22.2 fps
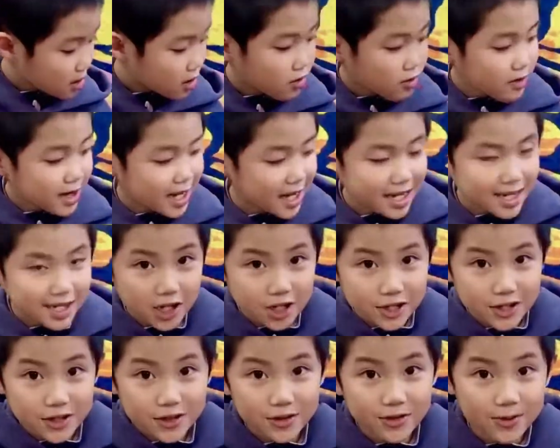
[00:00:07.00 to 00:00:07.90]
Three,
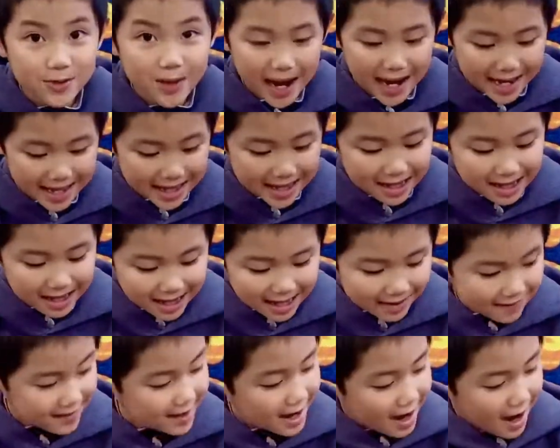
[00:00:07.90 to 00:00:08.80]
two, one,
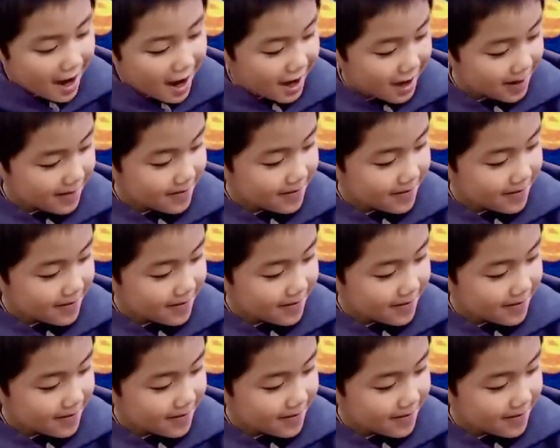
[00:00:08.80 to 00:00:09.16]
liftoff.